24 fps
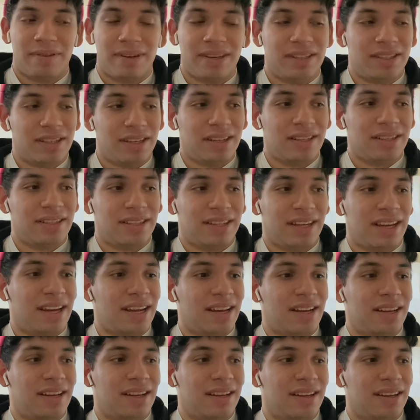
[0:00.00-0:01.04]
really shouldn't
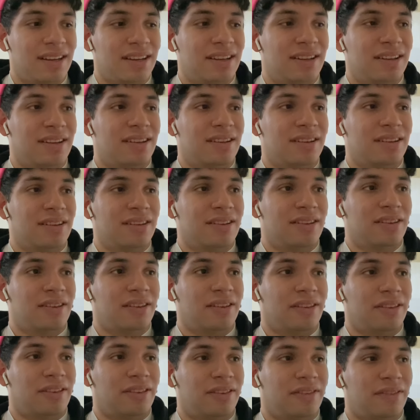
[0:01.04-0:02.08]
take
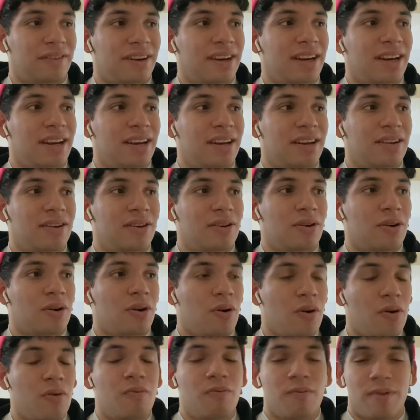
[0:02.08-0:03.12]
3
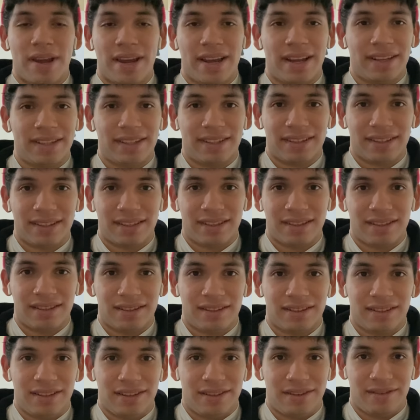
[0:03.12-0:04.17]
whole weeks
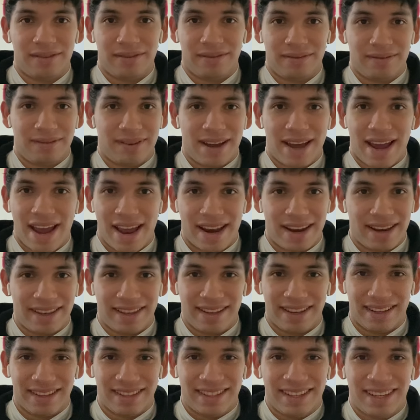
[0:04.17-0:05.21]
to edit
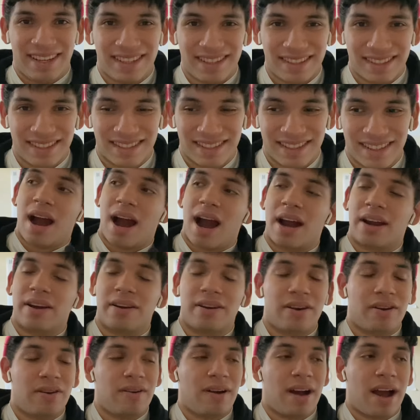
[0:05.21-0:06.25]
this. I don't
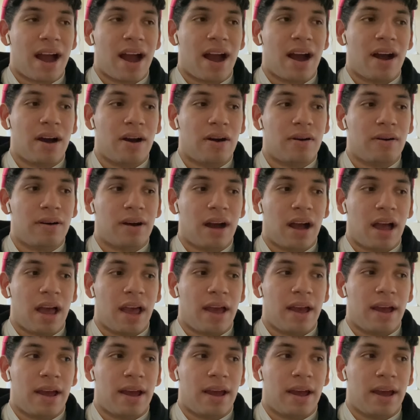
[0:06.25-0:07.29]
know how
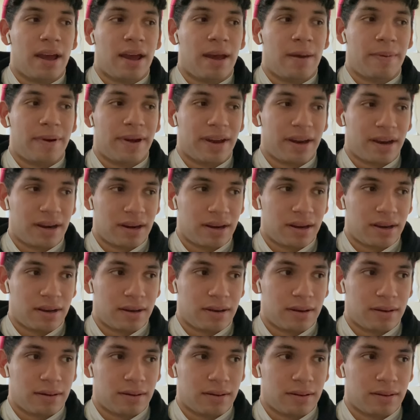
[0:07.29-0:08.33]
am I
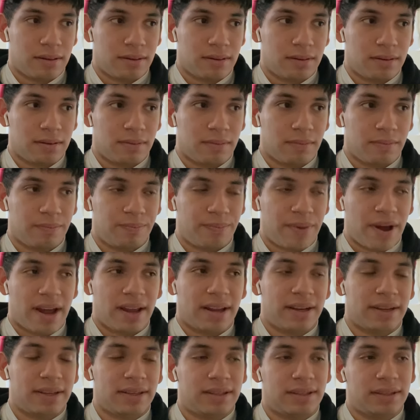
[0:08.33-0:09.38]
gonna
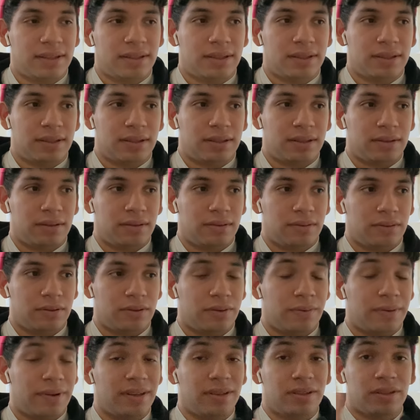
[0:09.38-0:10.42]
balance
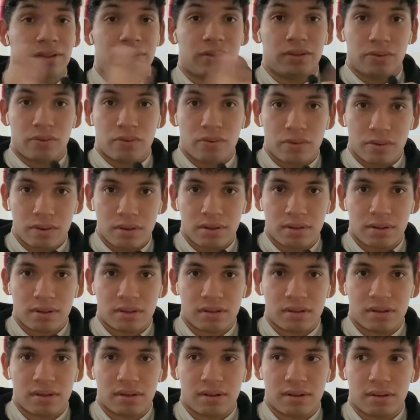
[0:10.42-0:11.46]
doing school,
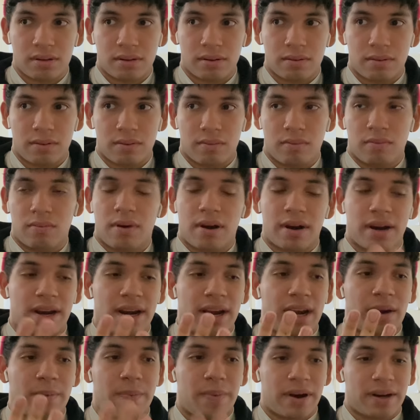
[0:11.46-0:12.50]
working
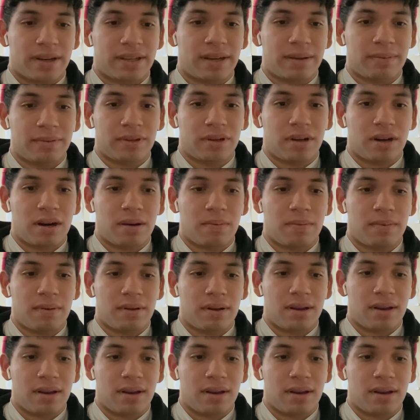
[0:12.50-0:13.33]
at a part-time job,